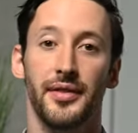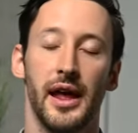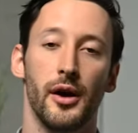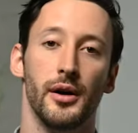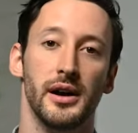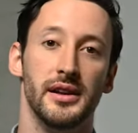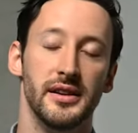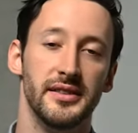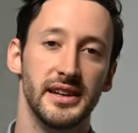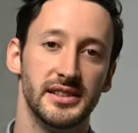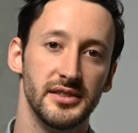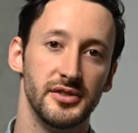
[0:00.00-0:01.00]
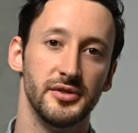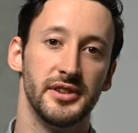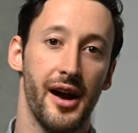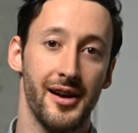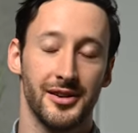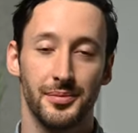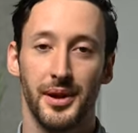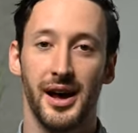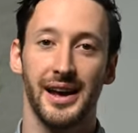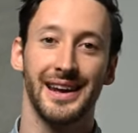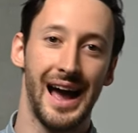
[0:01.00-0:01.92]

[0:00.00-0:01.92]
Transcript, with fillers: Now, in addition to direct applying